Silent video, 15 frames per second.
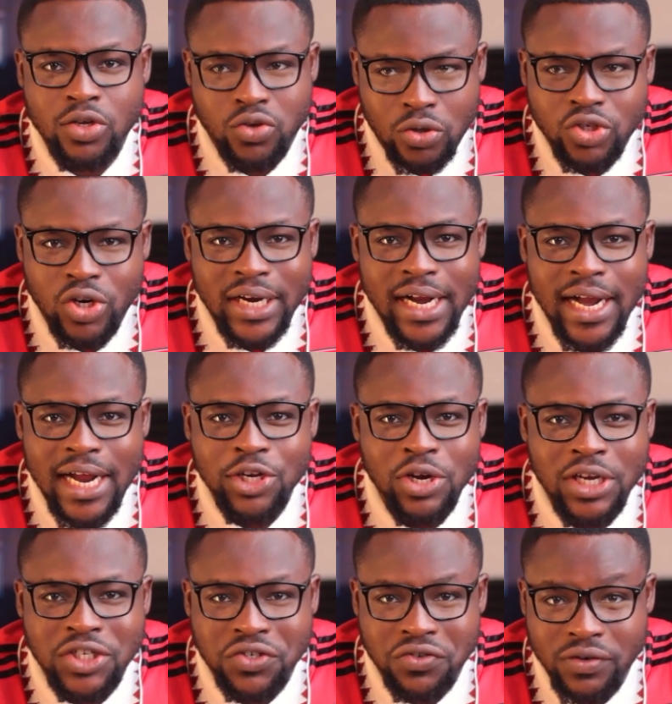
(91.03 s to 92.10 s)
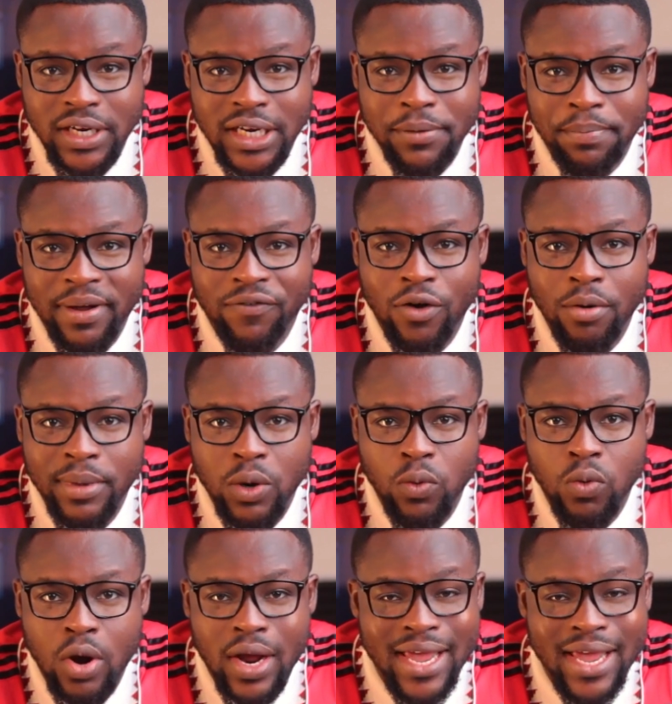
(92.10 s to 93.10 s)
So Jordan Ayew is really performing well.